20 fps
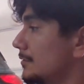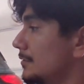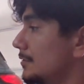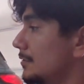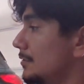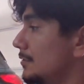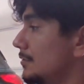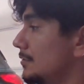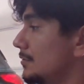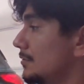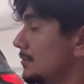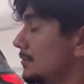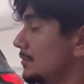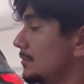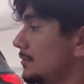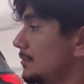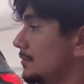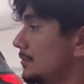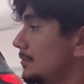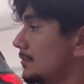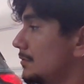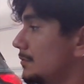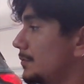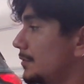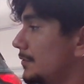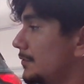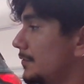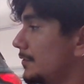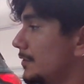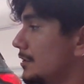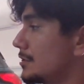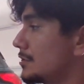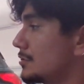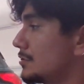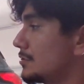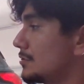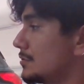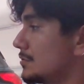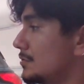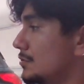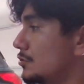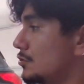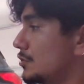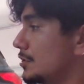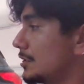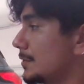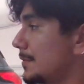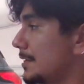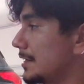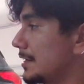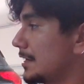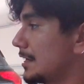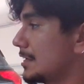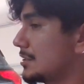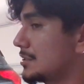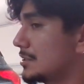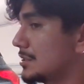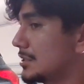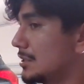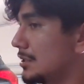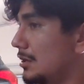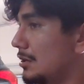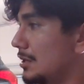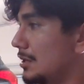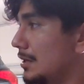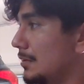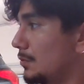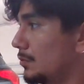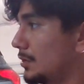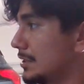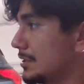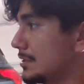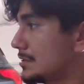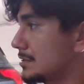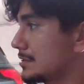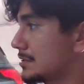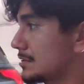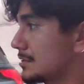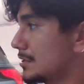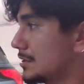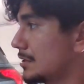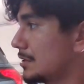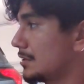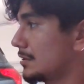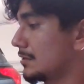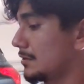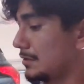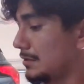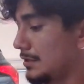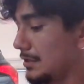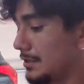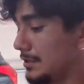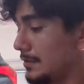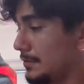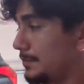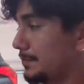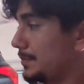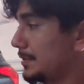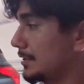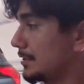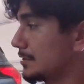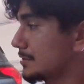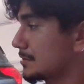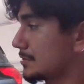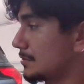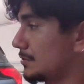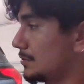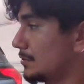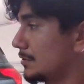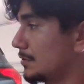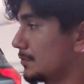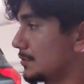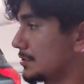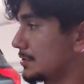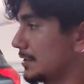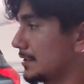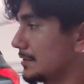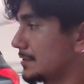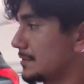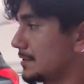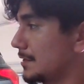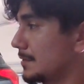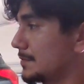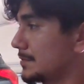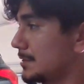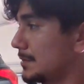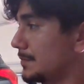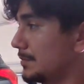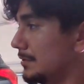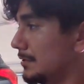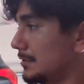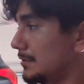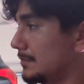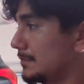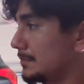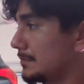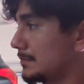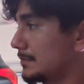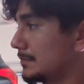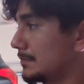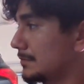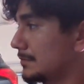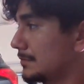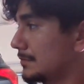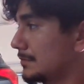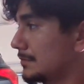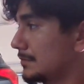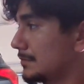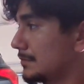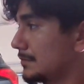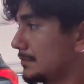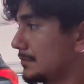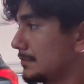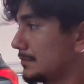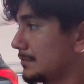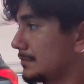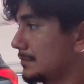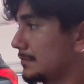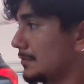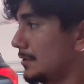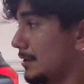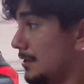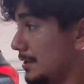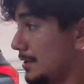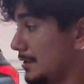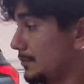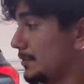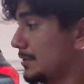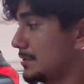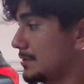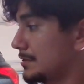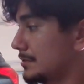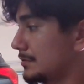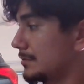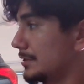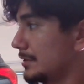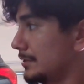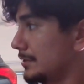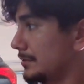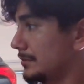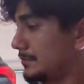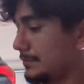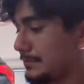do you prefer to drink the medication all at once, the pills, or would you like to take them separately? All at once? Okay.